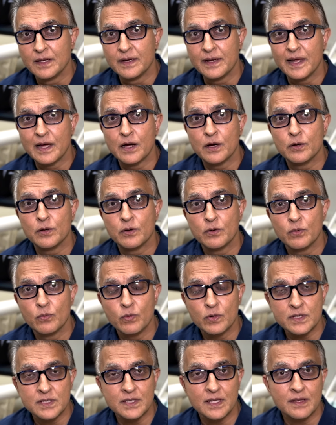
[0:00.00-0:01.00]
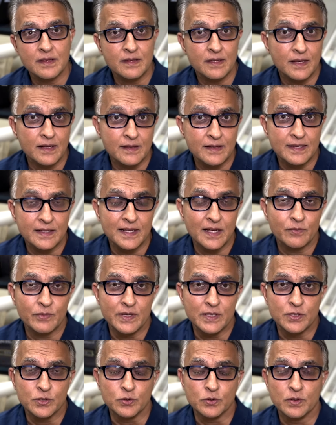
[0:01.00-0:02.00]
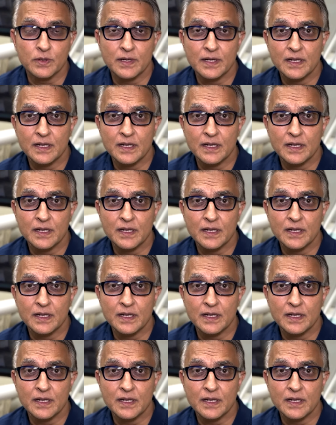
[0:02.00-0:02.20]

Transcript: Now, what's the third thing that we do?